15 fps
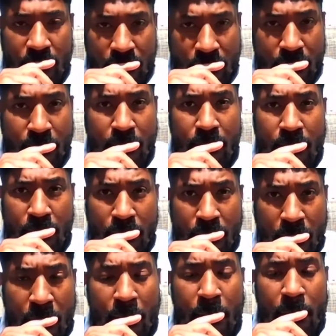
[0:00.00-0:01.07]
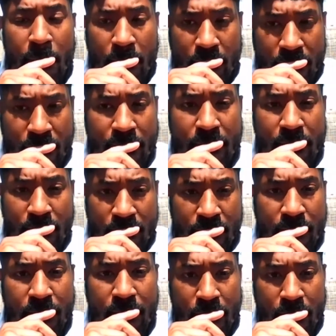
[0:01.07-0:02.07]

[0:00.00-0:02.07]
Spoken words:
And this was like a couple months ago, right?